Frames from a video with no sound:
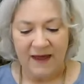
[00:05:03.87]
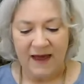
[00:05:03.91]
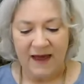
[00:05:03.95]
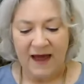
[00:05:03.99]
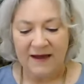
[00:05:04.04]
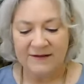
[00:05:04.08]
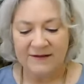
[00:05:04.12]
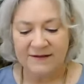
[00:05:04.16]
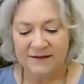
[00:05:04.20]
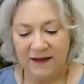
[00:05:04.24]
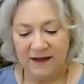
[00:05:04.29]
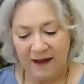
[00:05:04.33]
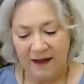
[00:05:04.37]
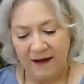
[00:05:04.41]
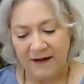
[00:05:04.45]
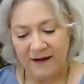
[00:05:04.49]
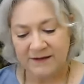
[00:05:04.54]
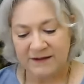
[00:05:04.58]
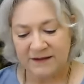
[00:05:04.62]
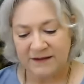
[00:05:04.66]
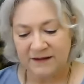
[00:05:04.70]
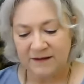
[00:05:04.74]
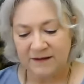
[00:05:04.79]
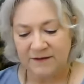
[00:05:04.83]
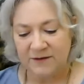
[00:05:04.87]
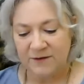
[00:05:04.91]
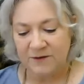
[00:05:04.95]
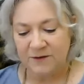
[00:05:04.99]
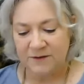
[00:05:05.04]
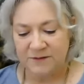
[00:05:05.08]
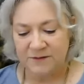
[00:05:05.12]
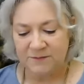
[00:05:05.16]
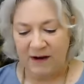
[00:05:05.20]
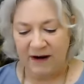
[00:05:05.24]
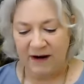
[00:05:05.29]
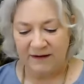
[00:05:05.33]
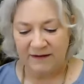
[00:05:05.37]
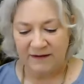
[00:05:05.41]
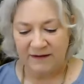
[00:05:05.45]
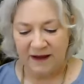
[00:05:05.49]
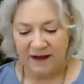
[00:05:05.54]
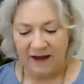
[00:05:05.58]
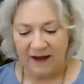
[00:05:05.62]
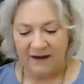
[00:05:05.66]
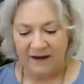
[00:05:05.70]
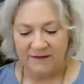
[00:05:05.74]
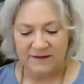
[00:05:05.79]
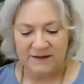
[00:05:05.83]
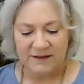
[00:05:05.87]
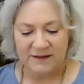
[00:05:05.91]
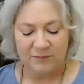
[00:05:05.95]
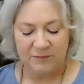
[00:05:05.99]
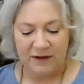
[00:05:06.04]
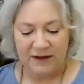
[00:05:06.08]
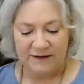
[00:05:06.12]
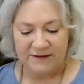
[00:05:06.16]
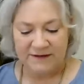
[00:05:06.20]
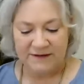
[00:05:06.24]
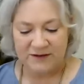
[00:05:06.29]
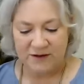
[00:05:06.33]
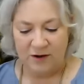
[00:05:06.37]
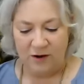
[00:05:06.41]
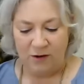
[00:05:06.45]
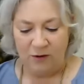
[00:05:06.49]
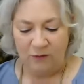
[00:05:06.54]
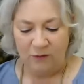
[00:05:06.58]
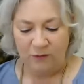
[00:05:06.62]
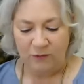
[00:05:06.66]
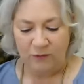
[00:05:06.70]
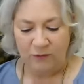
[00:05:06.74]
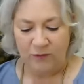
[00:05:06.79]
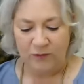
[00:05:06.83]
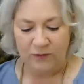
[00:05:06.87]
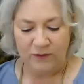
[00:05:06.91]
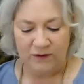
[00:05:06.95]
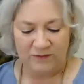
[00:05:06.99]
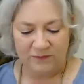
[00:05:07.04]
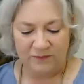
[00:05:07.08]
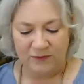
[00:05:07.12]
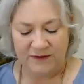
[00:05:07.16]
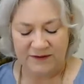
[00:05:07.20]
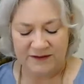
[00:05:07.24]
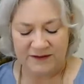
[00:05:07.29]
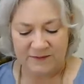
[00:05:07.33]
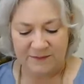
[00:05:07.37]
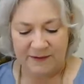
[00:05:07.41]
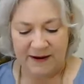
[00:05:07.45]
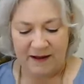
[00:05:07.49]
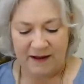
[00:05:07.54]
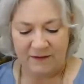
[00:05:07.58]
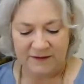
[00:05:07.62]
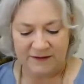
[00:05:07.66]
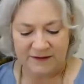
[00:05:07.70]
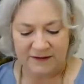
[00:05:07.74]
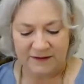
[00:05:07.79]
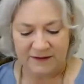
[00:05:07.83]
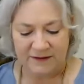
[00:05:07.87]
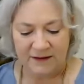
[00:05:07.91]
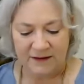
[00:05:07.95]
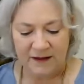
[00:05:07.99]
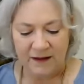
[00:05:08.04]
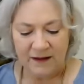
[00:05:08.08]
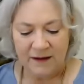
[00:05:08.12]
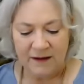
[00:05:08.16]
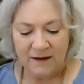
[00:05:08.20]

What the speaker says: as Hecate, in whose mighty hand he placed all rule and principality,